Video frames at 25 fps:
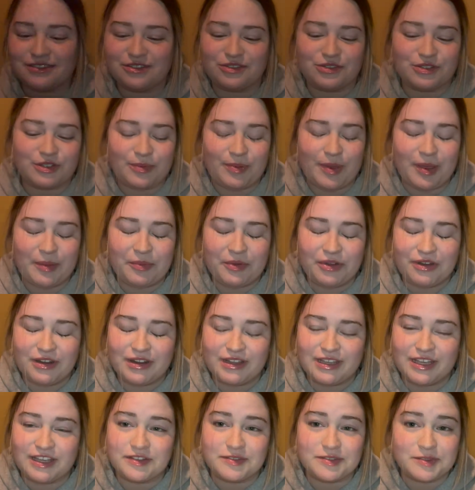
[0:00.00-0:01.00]
toilet paper
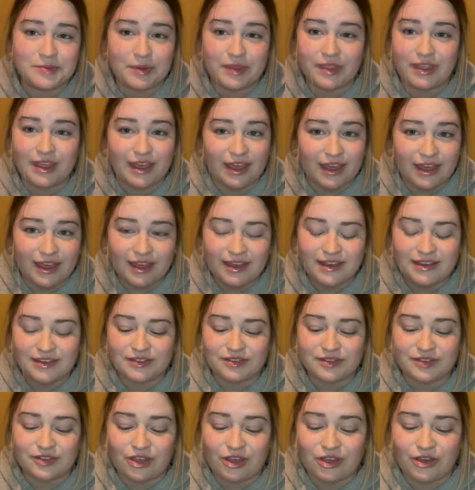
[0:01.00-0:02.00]
gives me the ick,
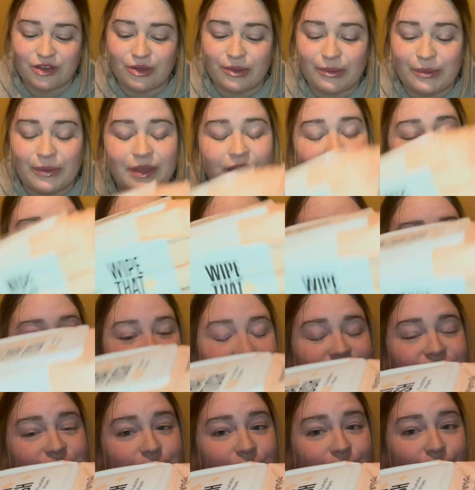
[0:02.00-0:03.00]
so
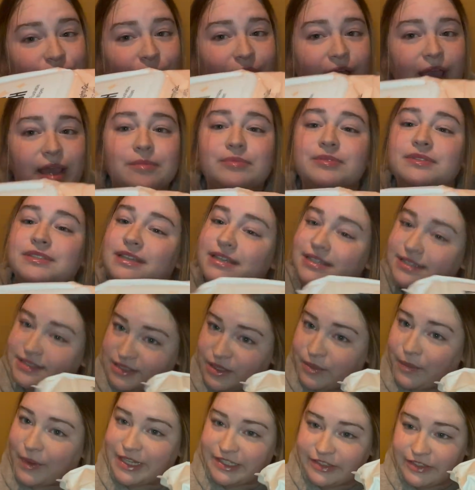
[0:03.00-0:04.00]
flushable wipes is
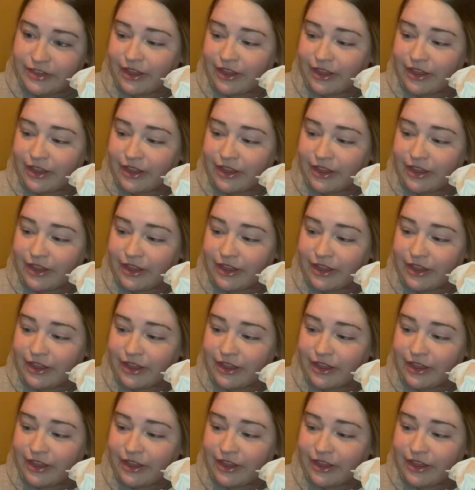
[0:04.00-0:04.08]
the way to